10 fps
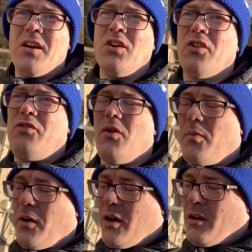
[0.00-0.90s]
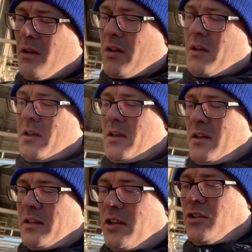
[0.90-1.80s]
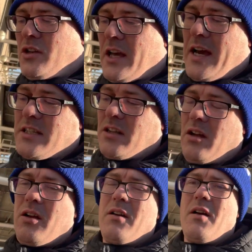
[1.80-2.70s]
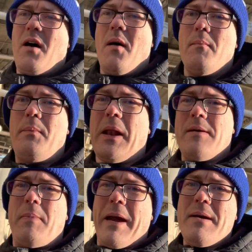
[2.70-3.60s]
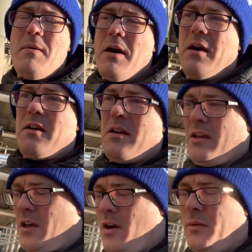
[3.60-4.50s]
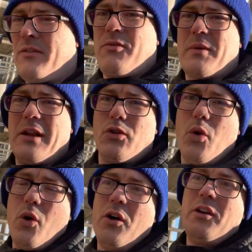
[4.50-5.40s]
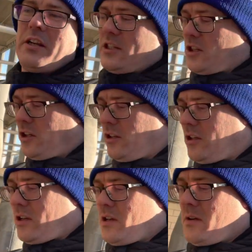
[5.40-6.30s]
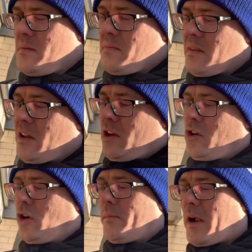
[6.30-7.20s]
youth football to Newcastle. Billy Bingham went from Glentoran to Sunderland. Norman